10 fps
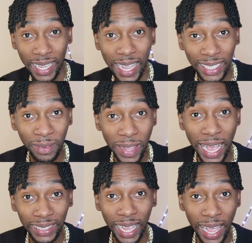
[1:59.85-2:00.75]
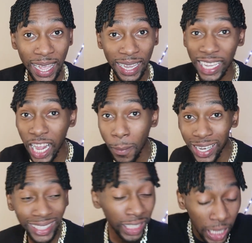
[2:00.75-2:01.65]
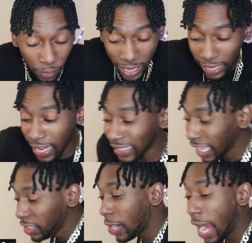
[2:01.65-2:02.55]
You see me I say, you know me listen to the violate and